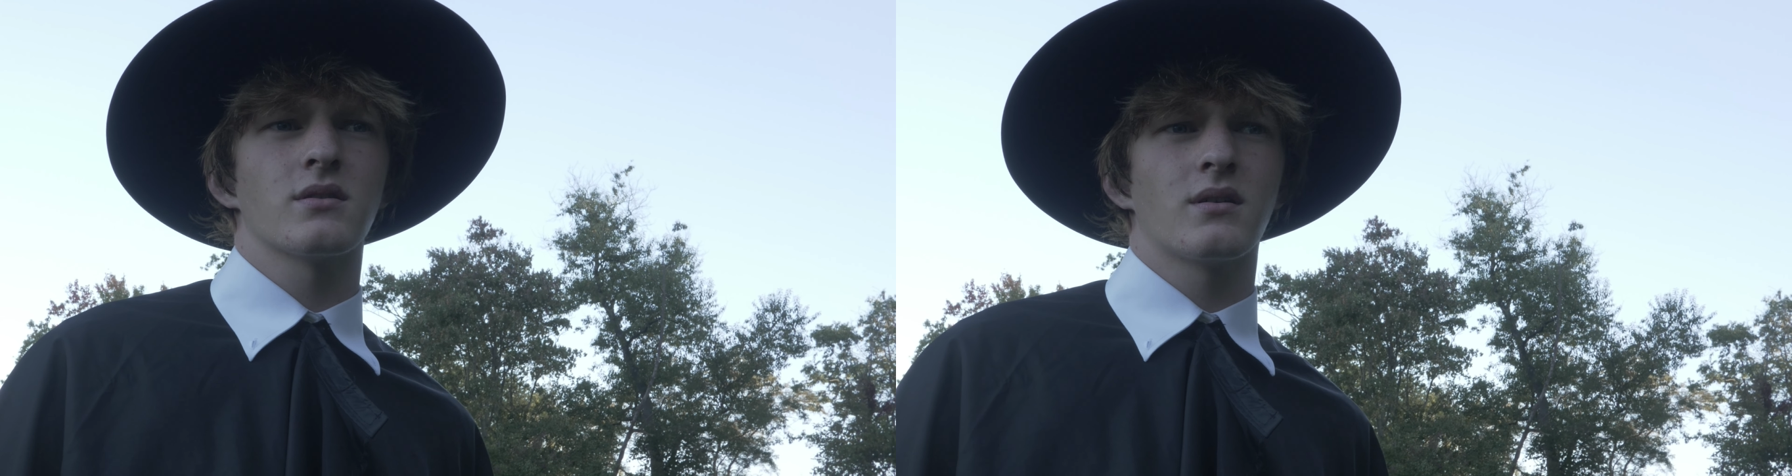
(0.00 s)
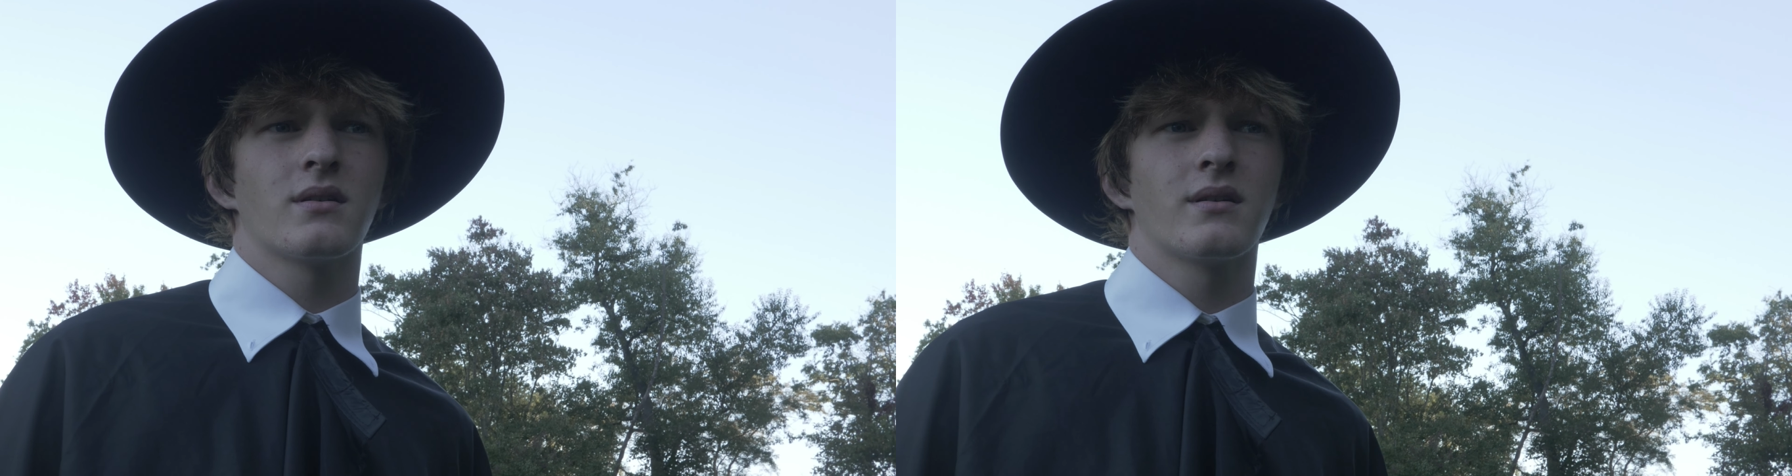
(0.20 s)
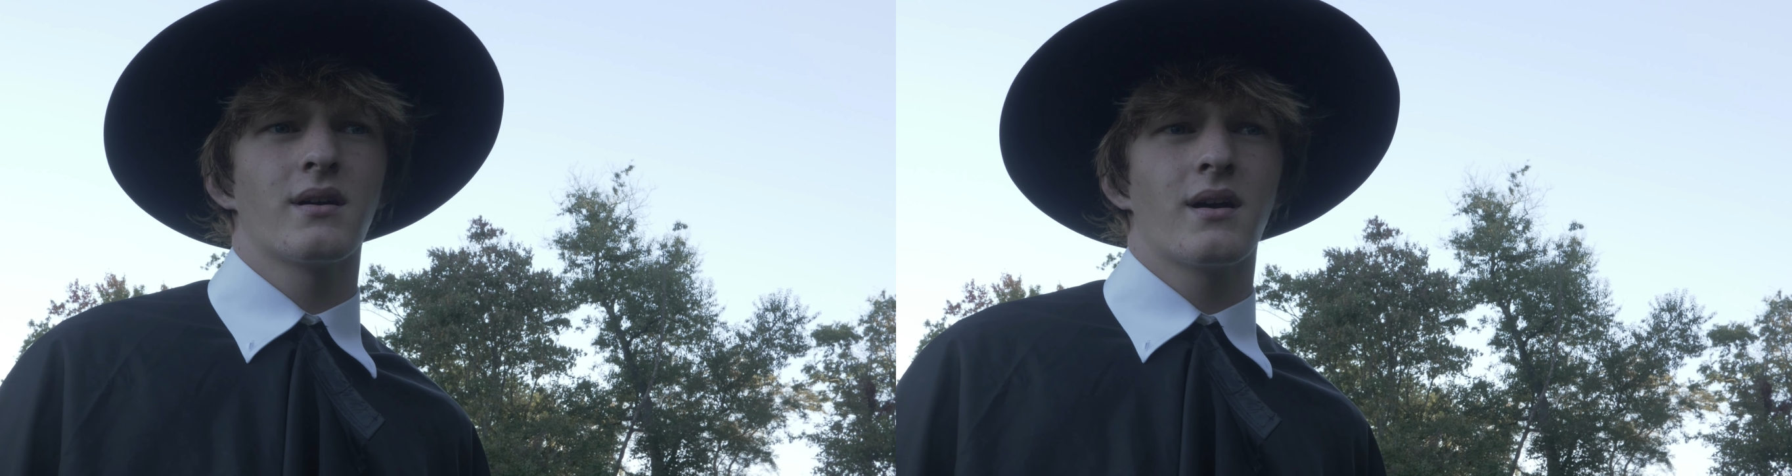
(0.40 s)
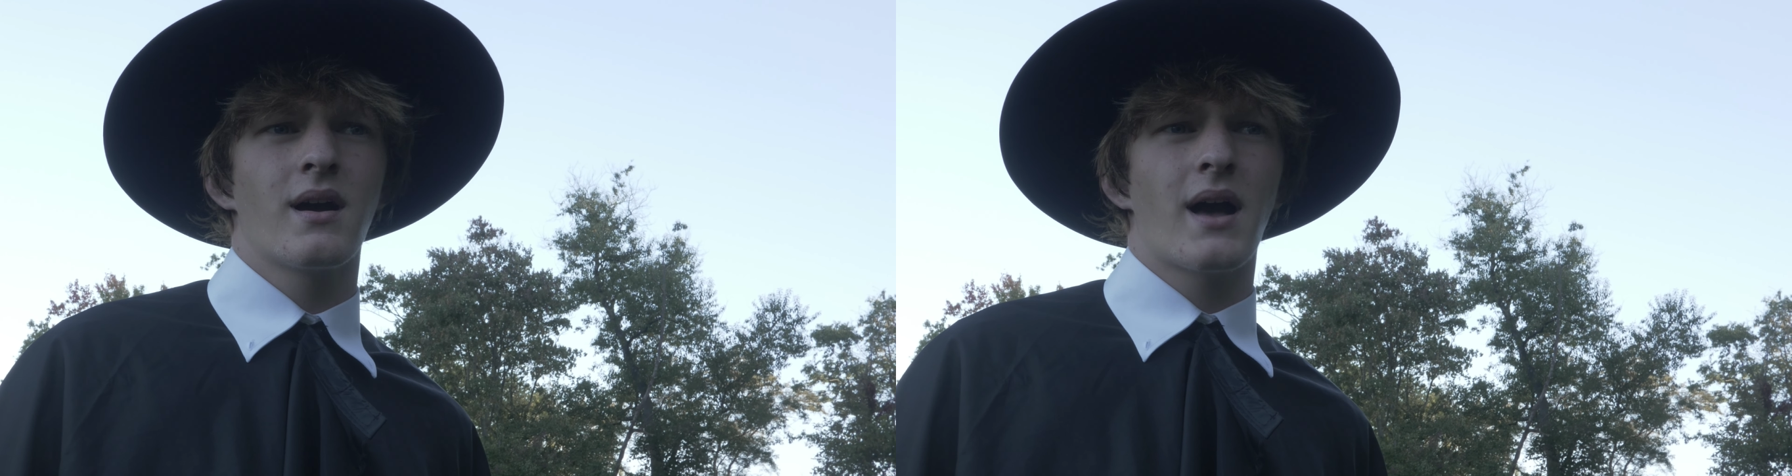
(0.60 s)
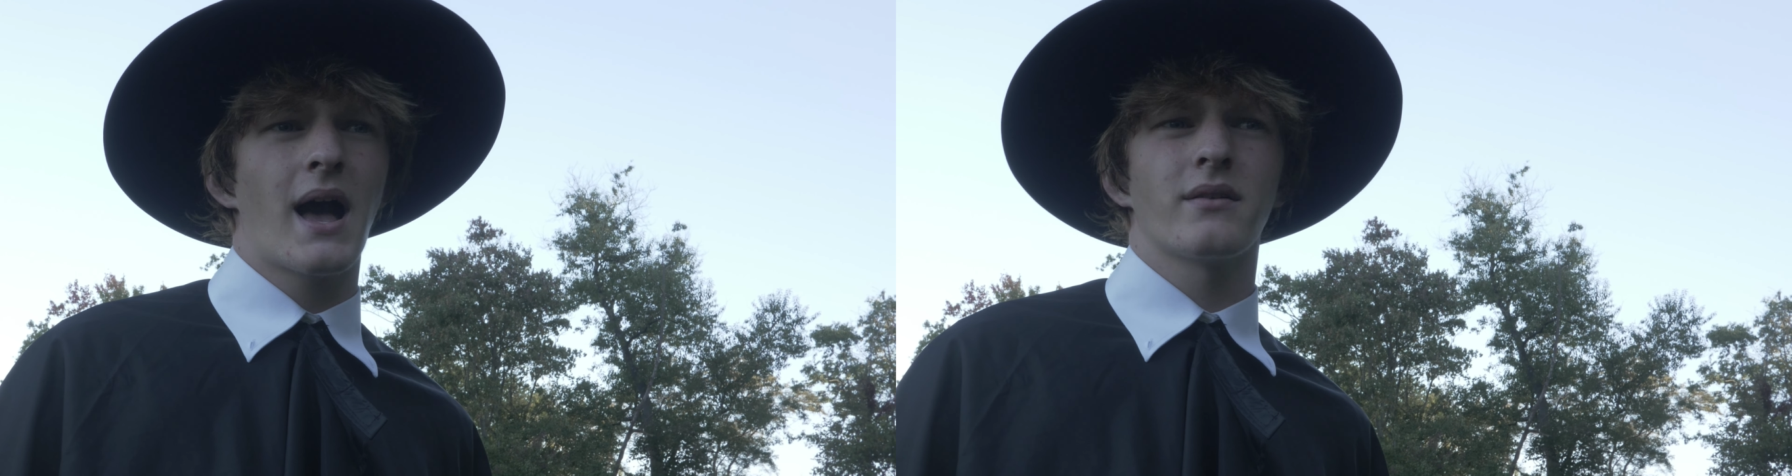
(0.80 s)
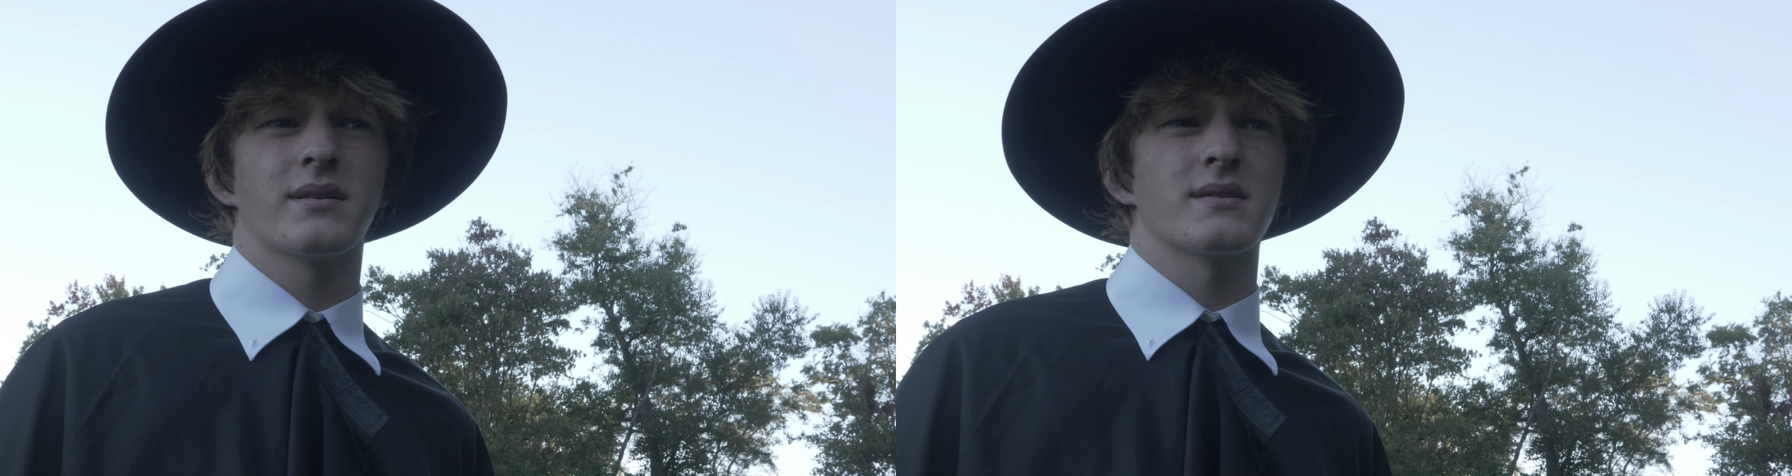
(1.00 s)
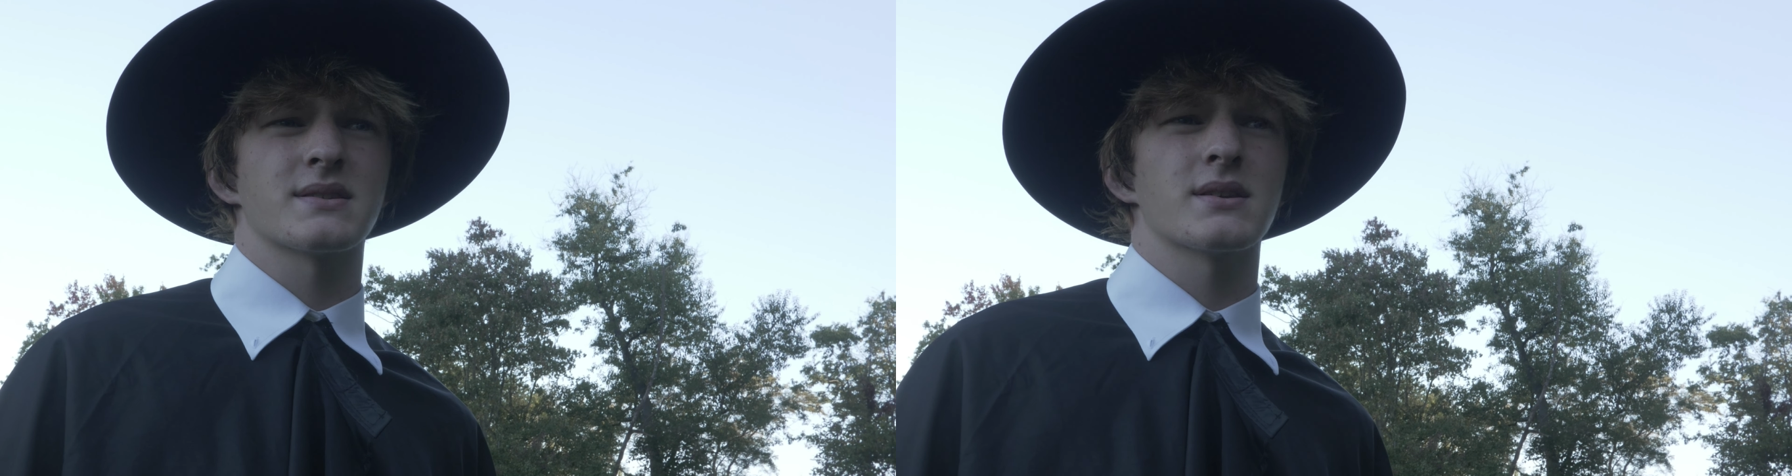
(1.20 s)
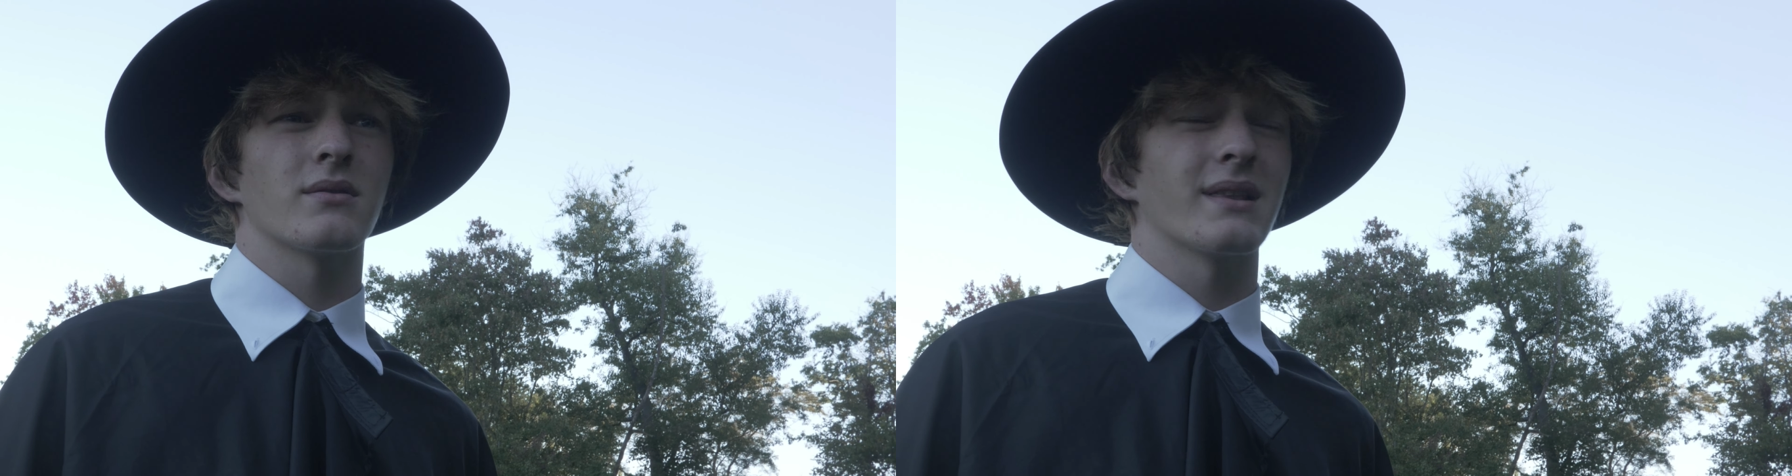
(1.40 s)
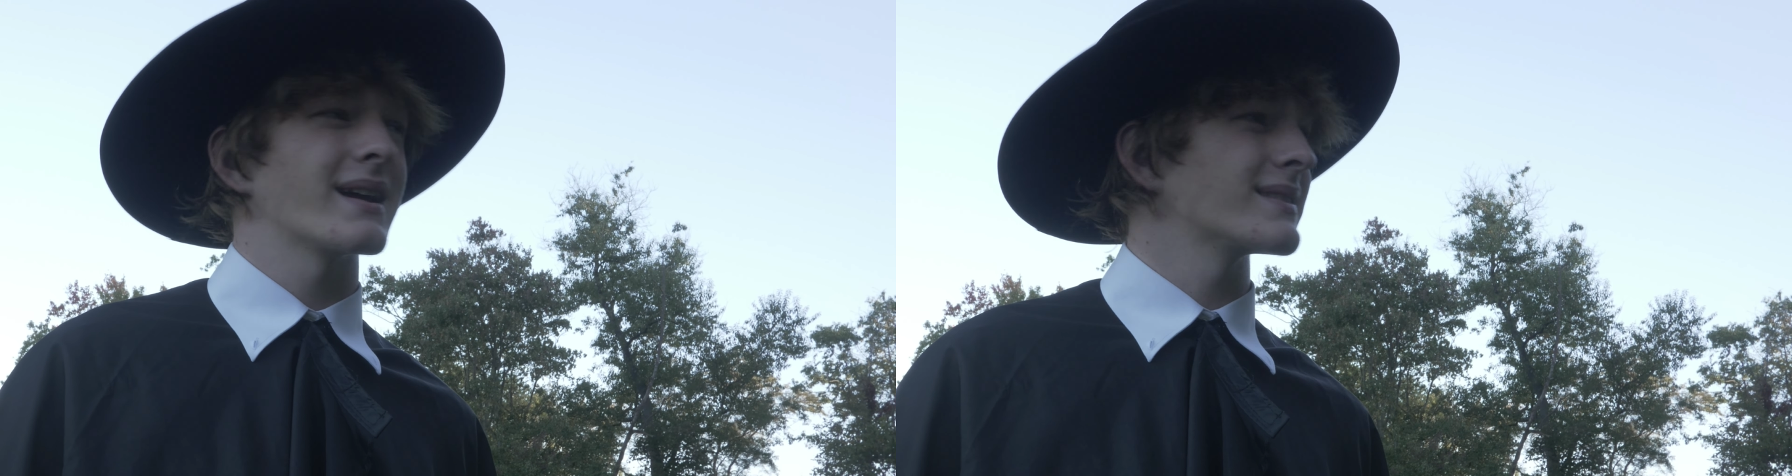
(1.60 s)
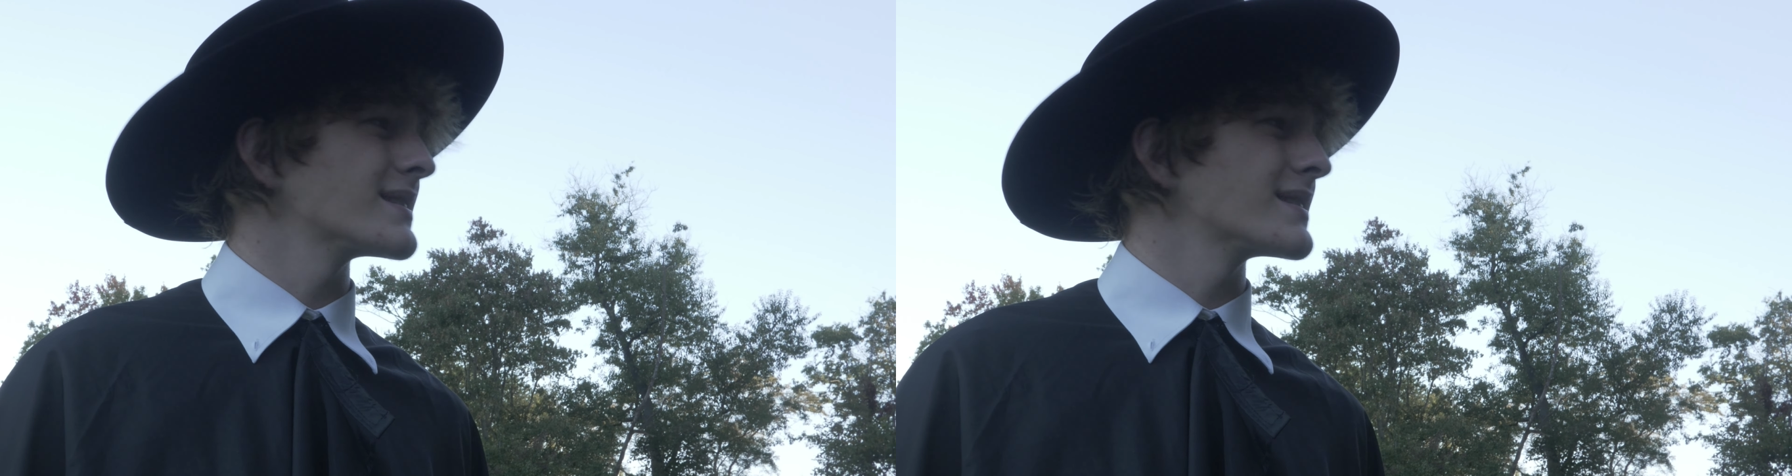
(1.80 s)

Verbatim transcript: you're out here so late.